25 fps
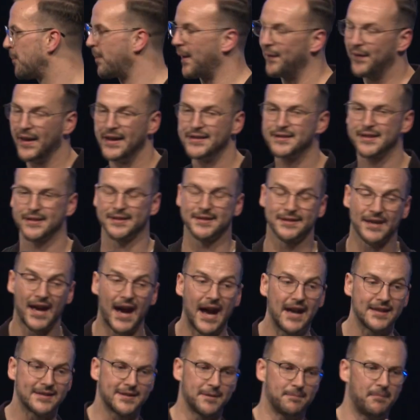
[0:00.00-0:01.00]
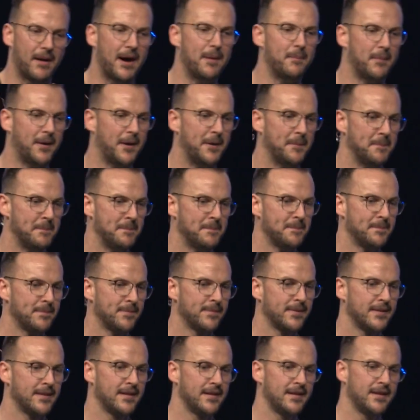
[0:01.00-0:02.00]
But there's a side to my mom
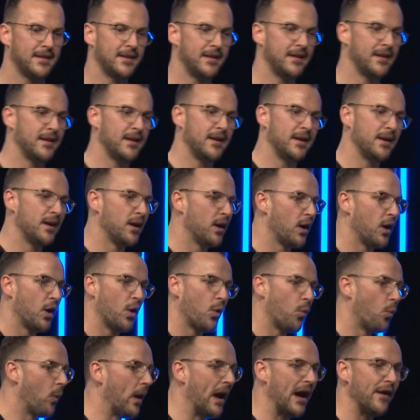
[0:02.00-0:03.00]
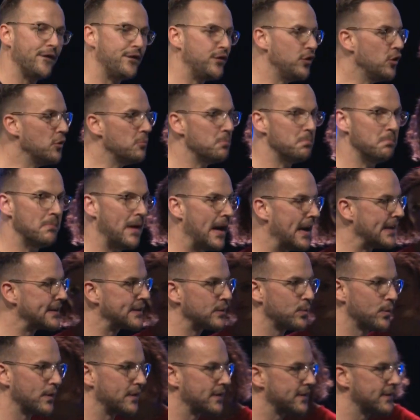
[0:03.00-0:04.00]
where if you
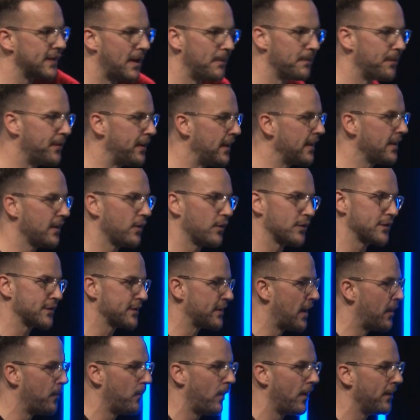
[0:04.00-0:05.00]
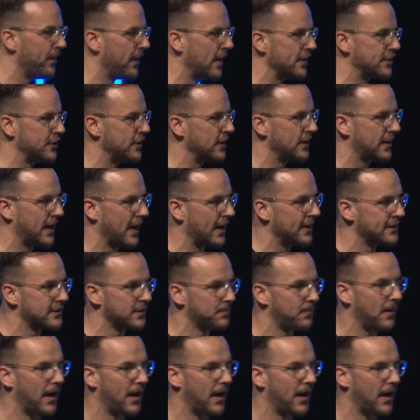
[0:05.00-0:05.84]
mess with something or someone that she cares